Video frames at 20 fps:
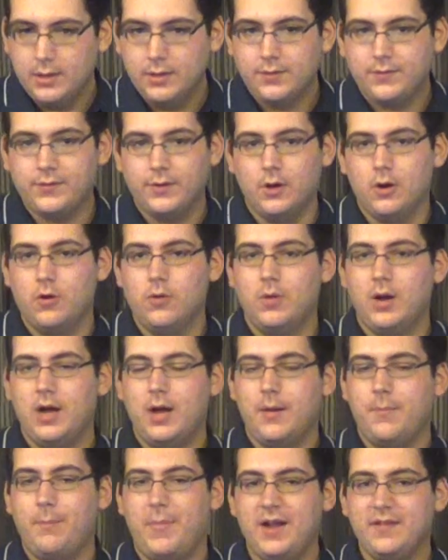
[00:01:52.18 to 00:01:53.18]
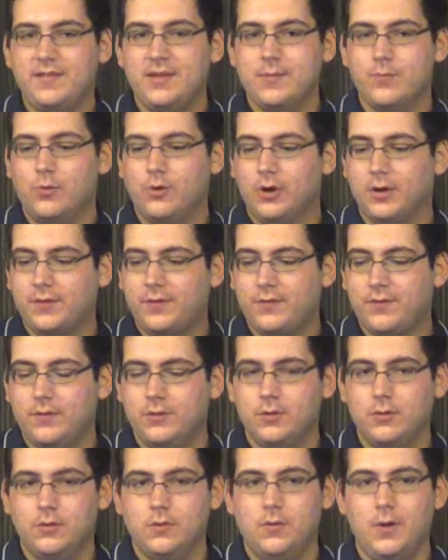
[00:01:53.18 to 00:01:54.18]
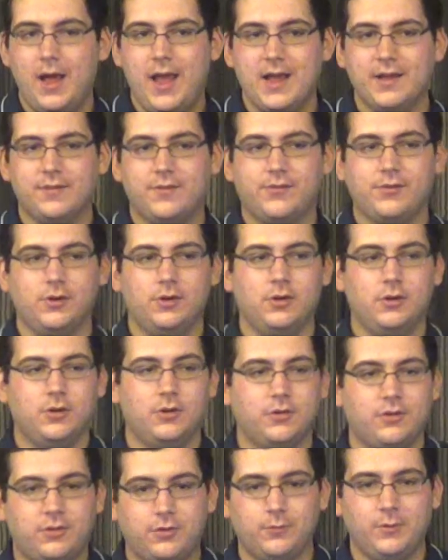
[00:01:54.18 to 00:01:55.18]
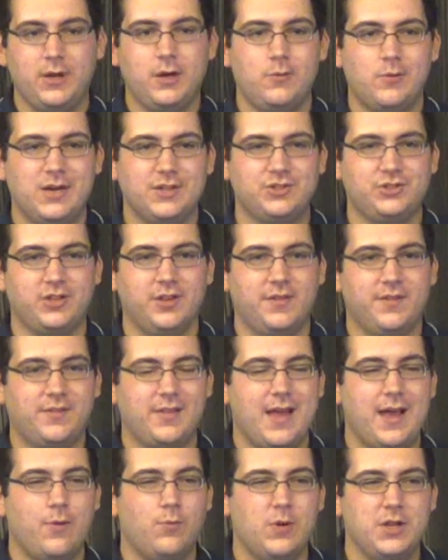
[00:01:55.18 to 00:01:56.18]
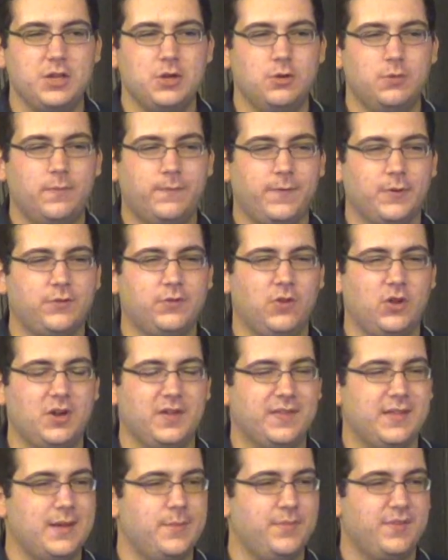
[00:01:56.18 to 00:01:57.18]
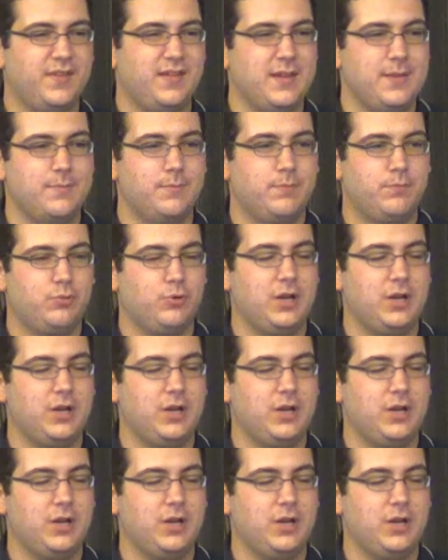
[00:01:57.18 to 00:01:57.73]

So my team works to answer 3 questions that when you first look at them seem